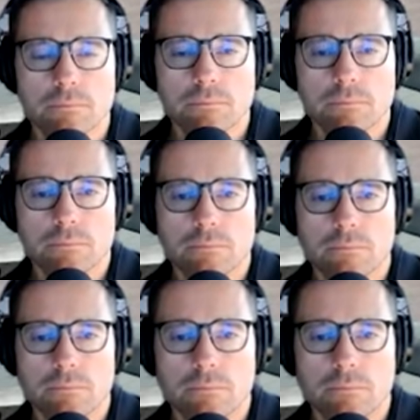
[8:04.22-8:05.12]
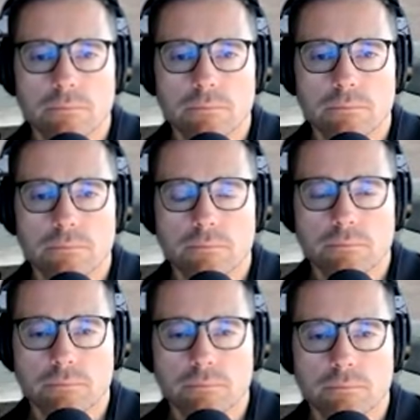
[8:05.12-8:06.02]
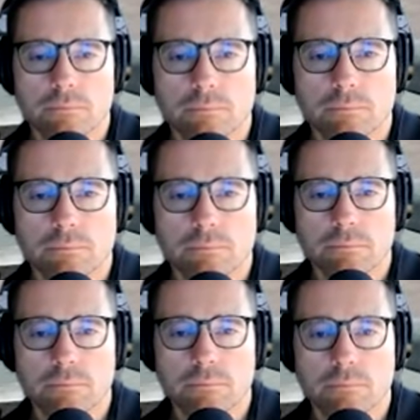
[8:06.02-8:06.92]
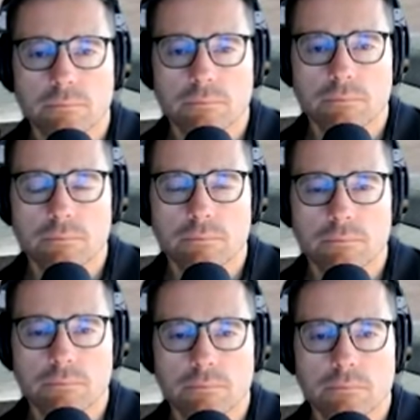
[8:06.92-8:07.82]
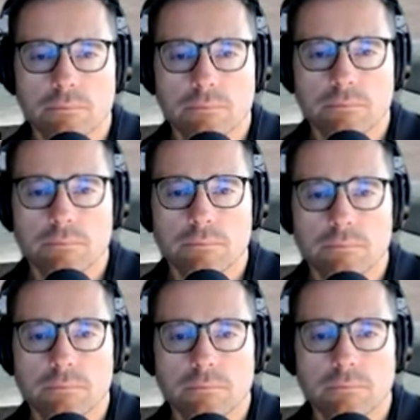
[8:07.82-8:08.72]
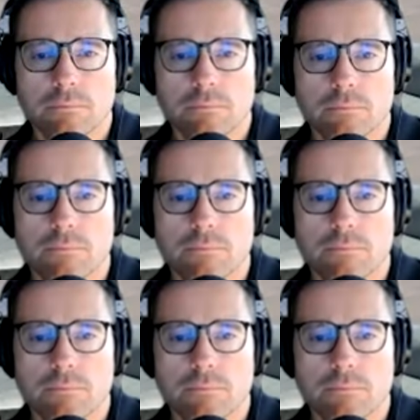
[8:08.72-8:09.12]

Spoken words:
[no speech]